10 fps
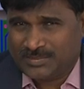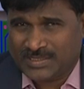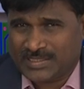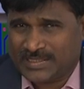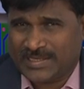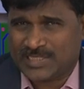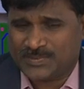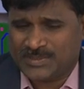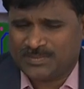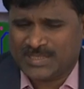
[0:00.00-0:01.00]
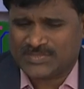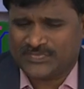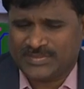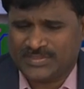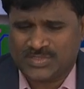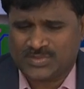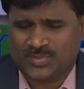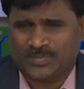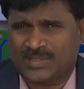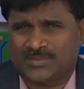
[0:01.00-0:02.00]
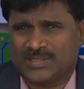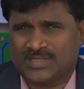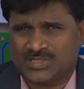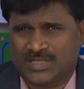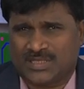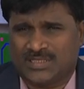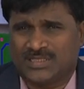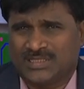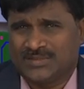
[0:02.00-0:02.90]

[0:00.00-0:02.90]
but enhancement MOSFET, there is no permanent channel